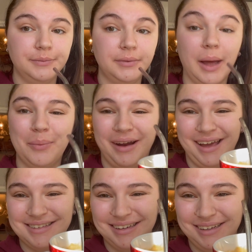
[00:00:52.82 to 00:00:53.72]
I put
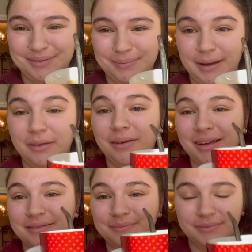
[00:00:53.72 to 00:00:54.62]
ice in it, by the
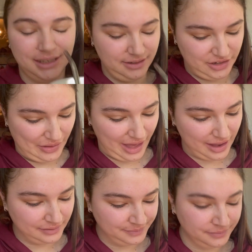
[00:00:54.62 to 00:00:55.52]
way. I didn't show that.
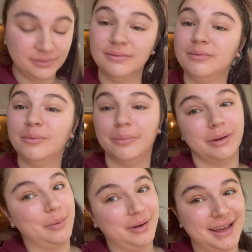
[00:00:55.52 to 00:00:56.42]
But
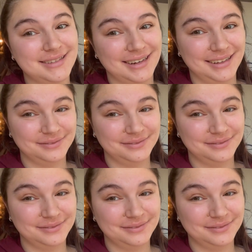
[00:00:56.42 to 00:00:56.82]
I put ice in it.